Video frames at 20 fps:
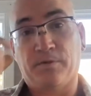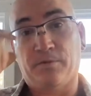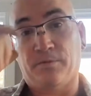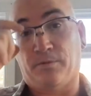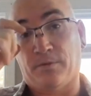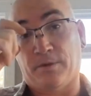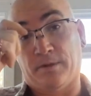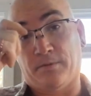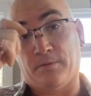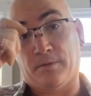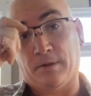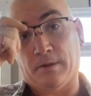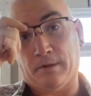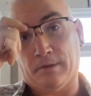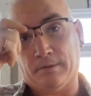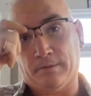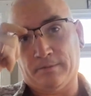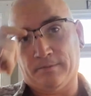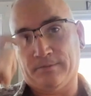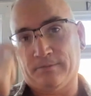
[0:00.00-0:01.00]
We
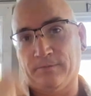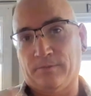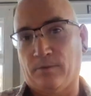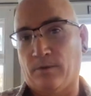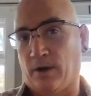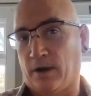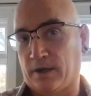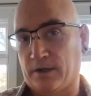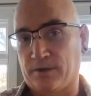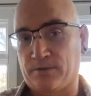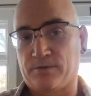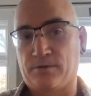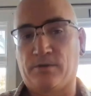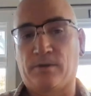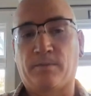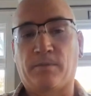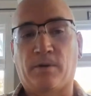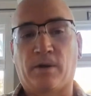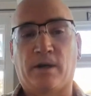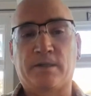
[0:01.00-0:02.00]
will walk you through
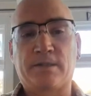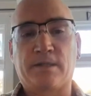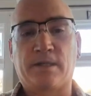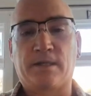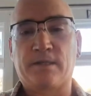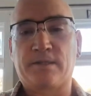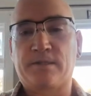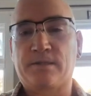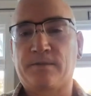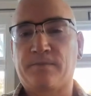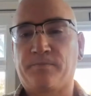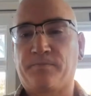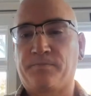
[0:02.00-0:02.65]
the process.